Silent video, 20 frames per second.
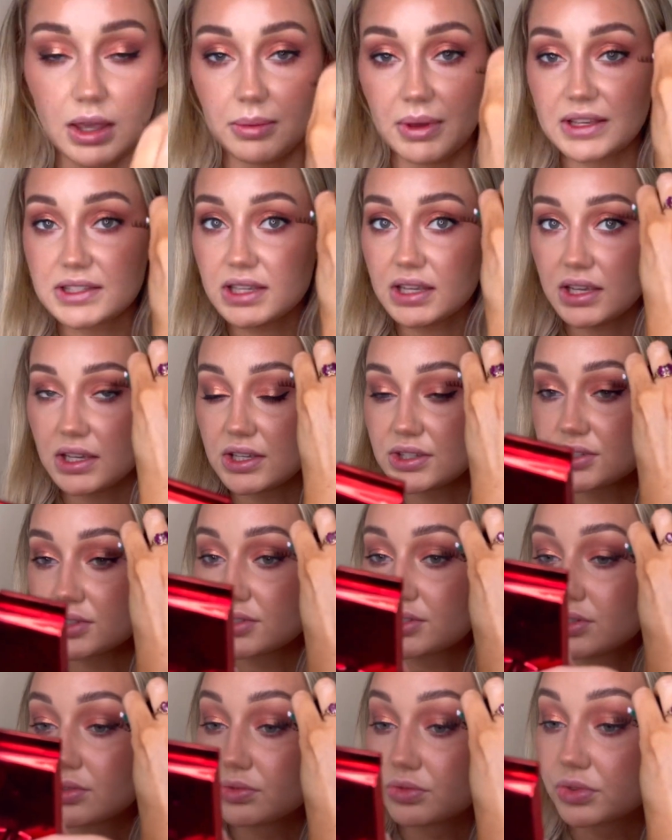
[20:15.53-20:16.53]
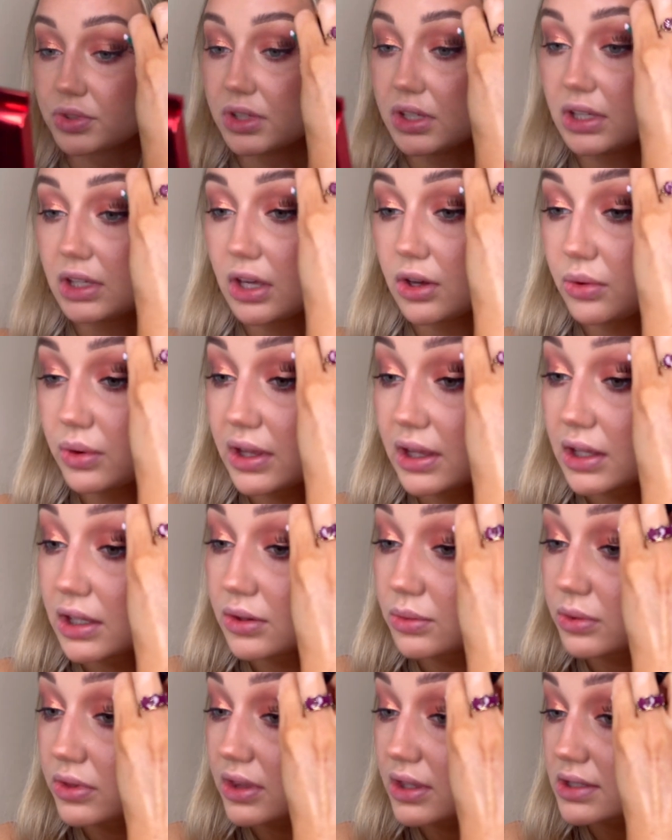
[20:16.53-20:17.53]
makes it easier to really go in
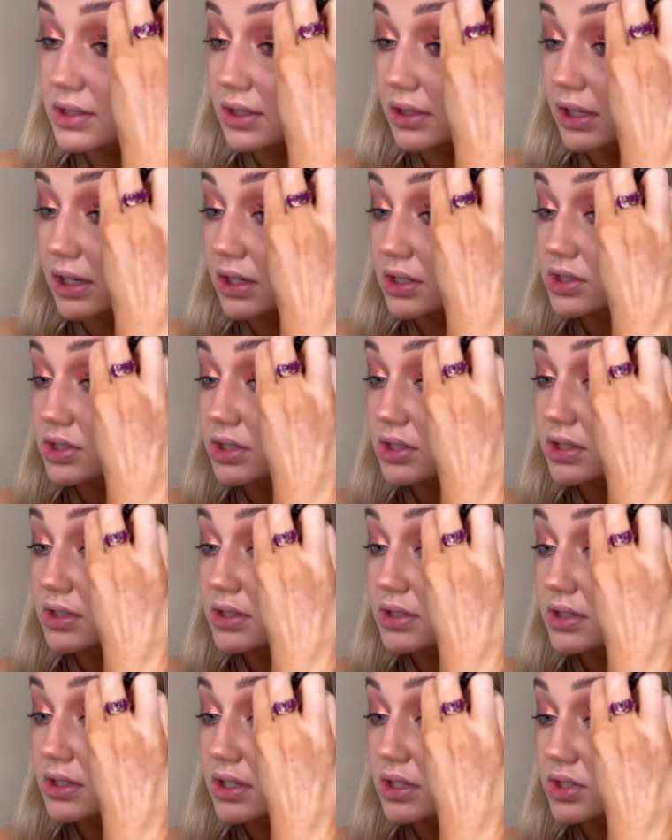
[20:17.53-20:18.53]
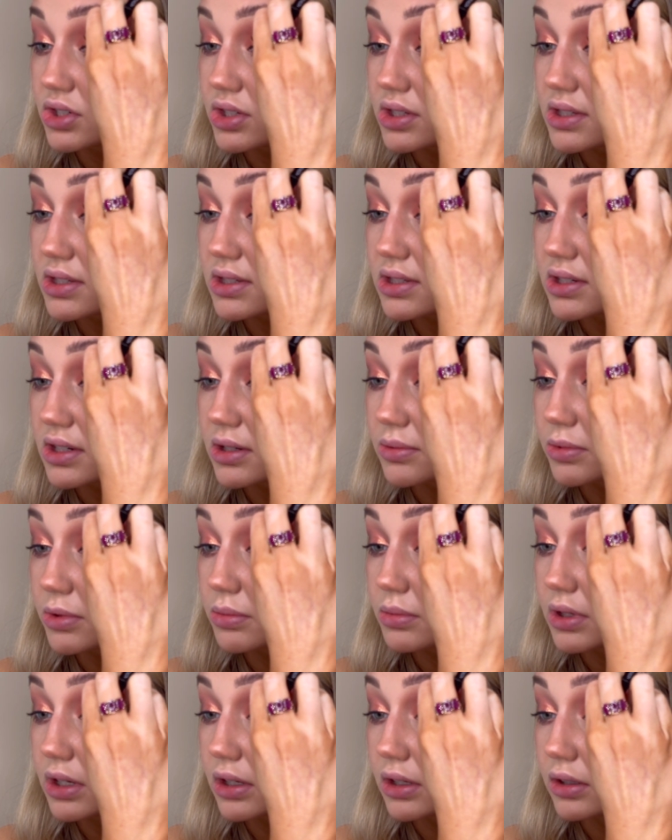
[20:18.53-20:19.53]
with these lashes and just stamp them
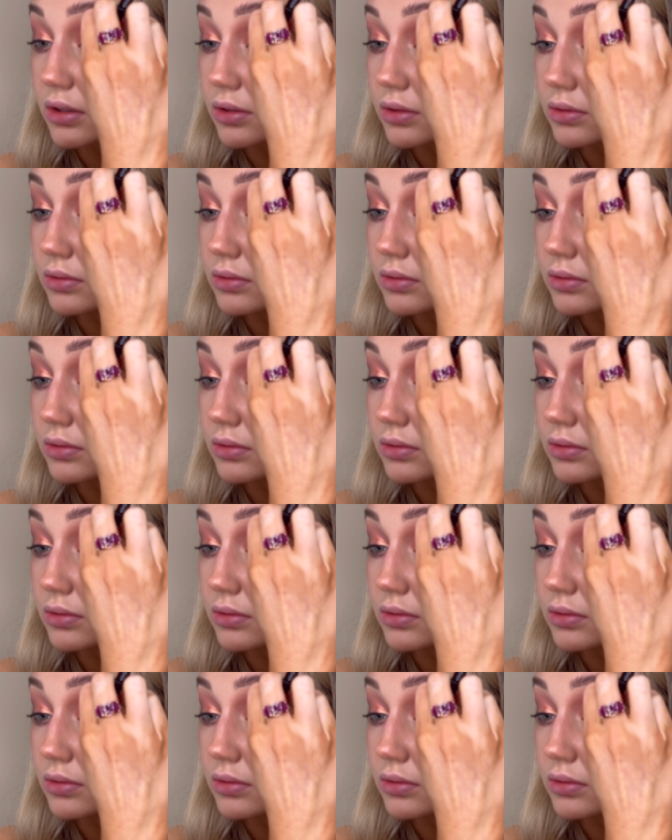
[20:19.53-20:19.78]
down.